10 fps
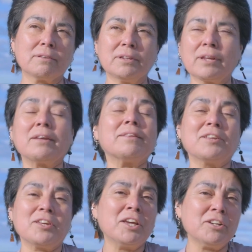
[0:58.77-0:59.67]
in,
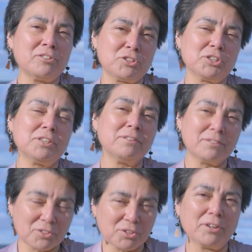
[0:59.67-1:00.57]
the energy
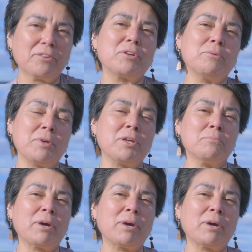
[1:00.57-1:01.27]
here in, in